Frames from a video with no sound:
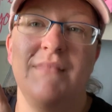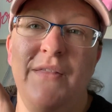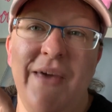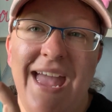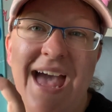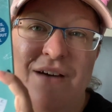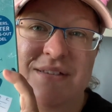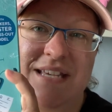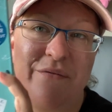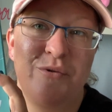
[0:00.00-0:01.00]
They have
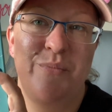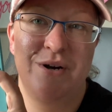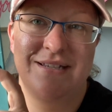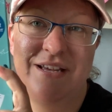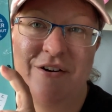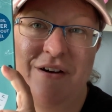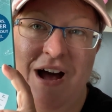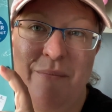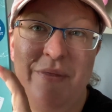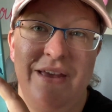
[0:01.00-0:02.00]
several books that are
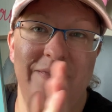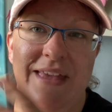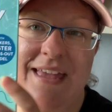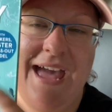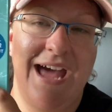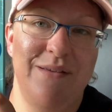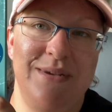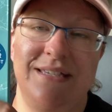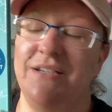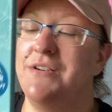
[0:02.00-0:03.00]
in the
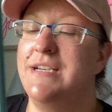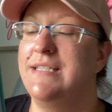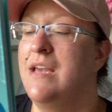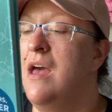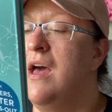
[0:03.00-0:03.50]
Academy series.